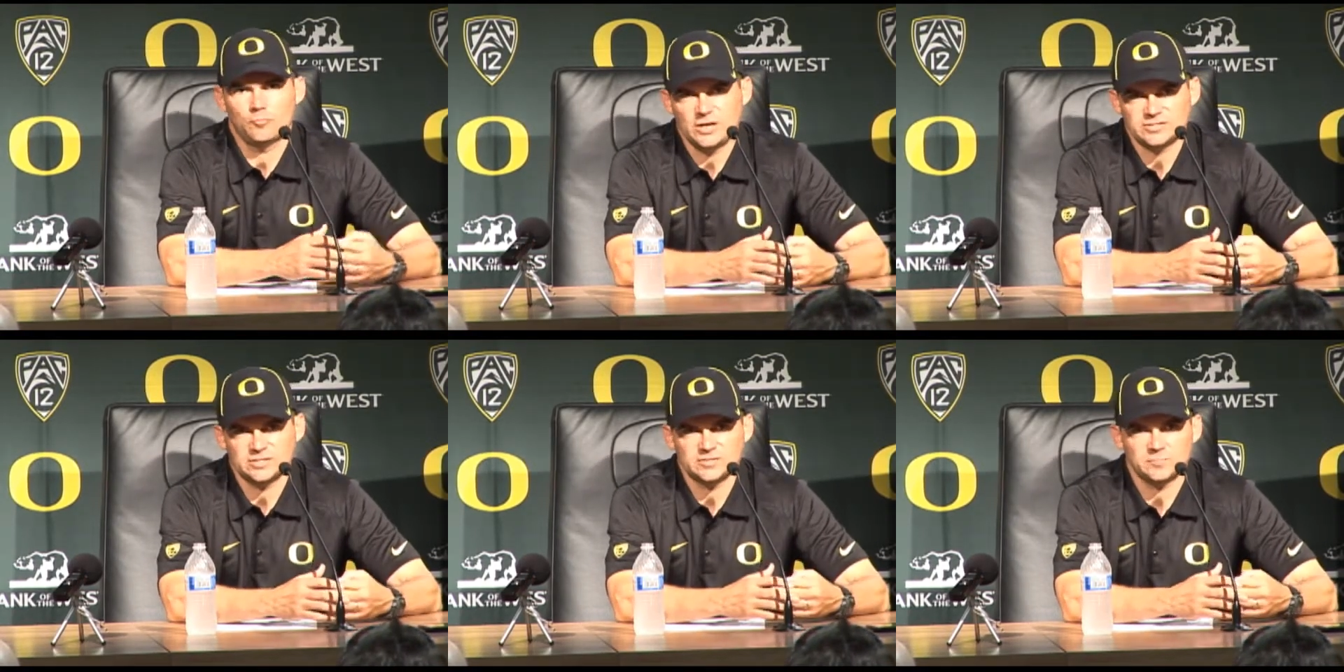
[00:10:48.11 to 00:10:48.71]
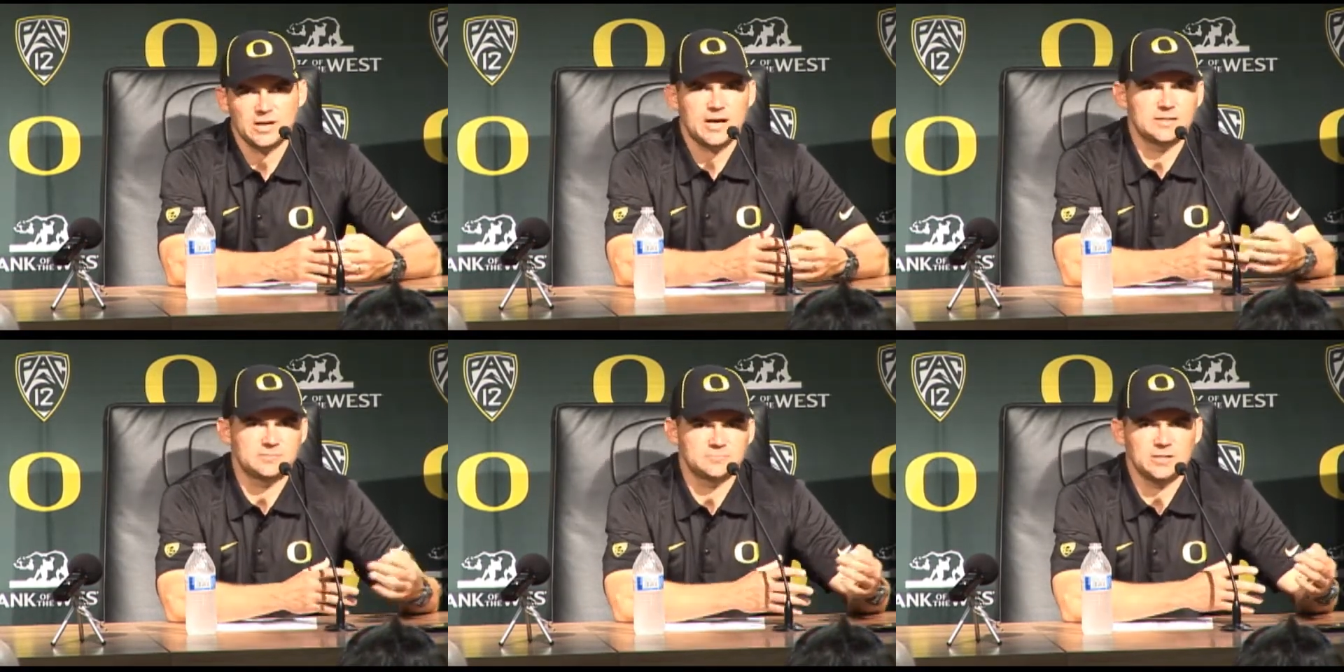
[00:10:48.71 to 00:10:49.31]
resting some
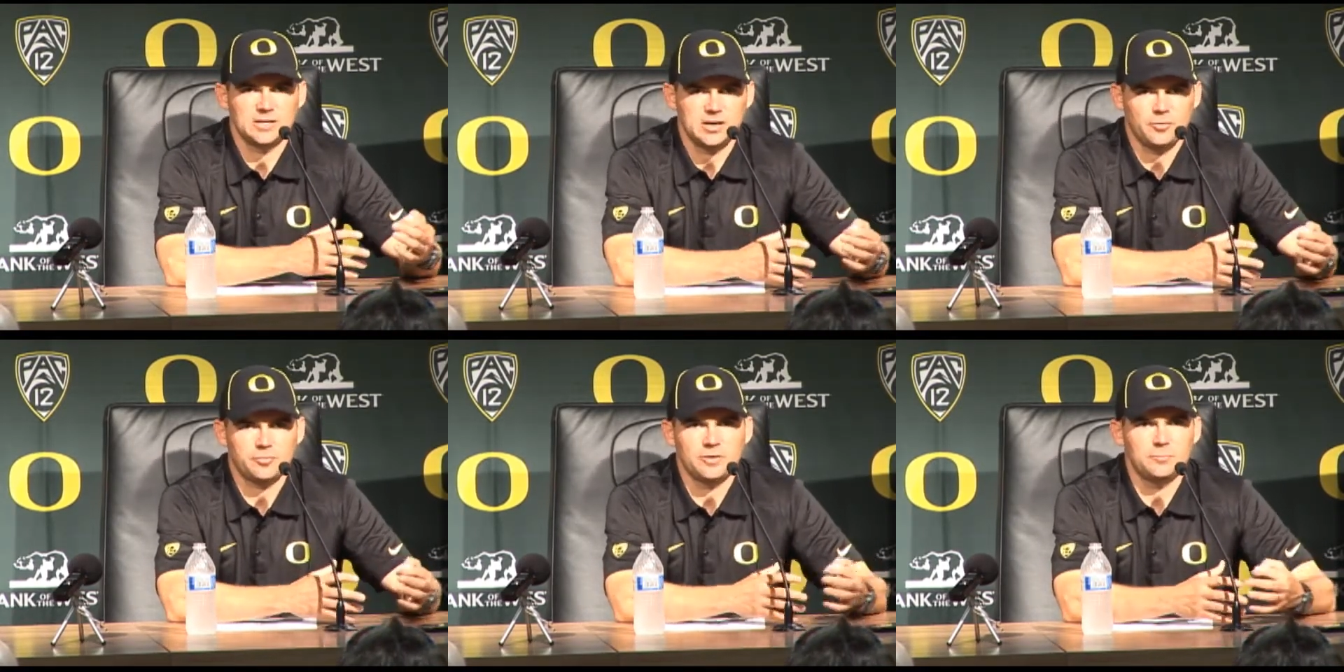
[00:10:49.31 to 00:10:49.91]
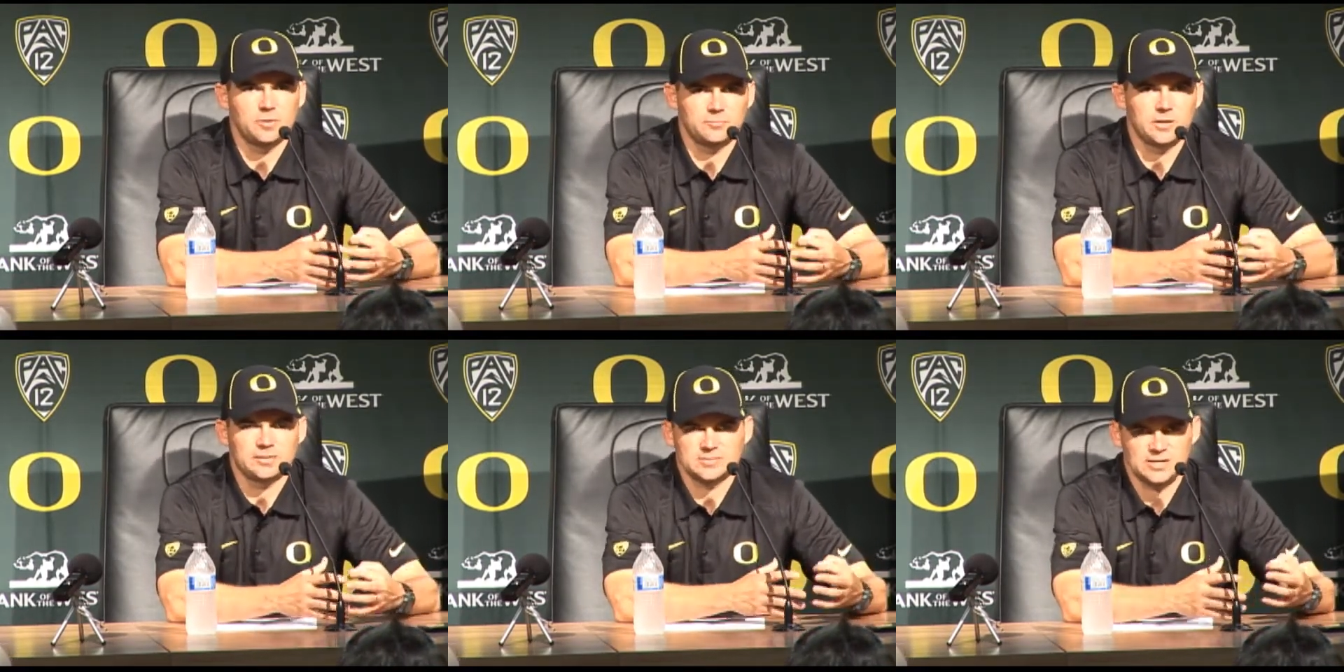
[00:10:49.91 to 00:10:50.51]
guys, getting healthy,
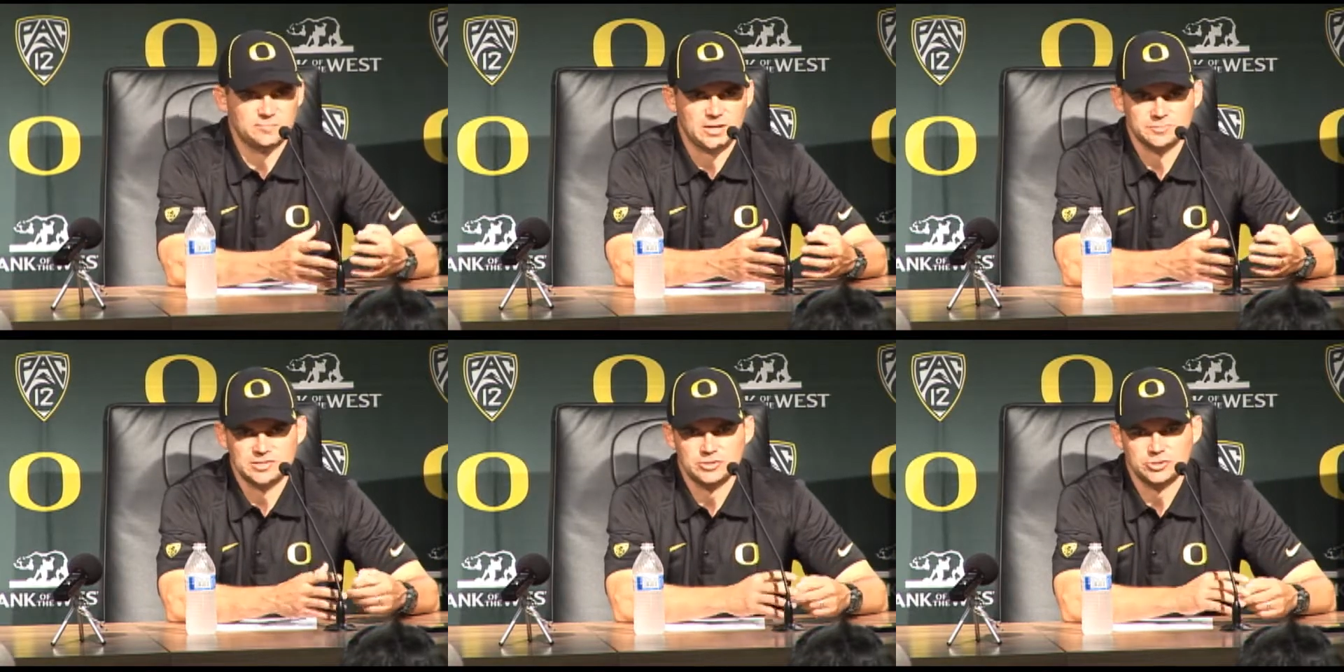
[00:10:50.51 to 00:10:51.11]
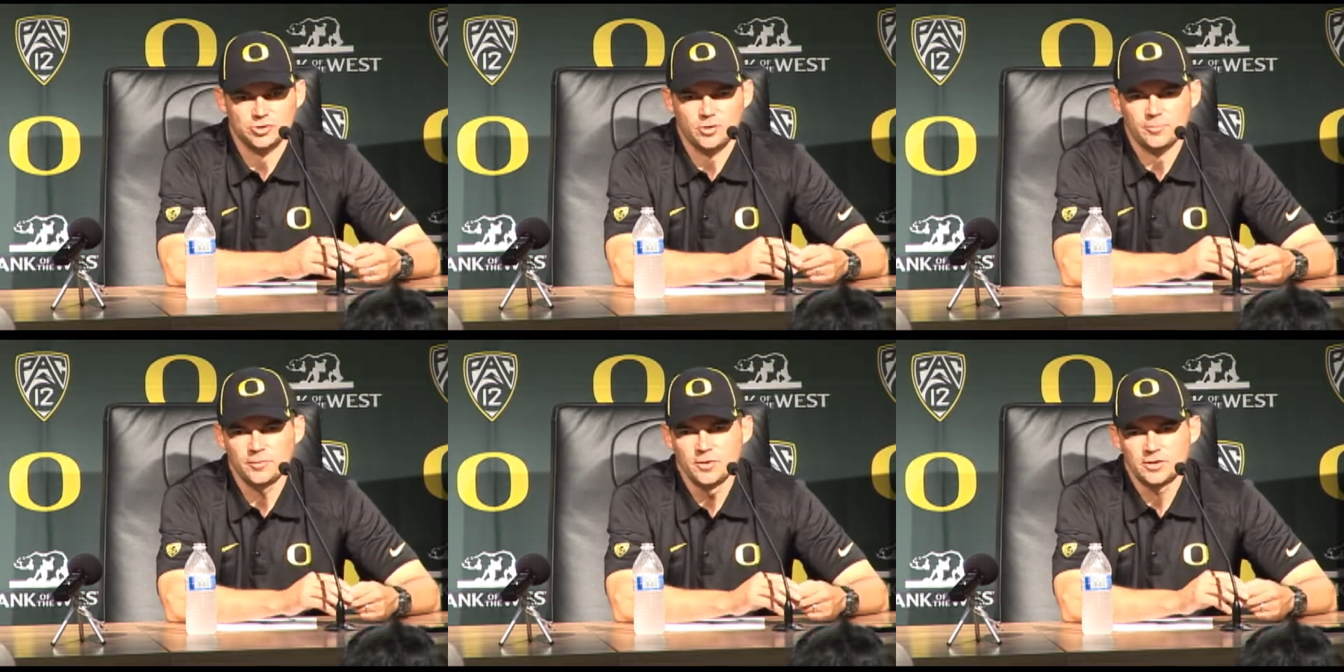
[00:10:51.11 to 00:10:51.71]
but at the same time staying sharp,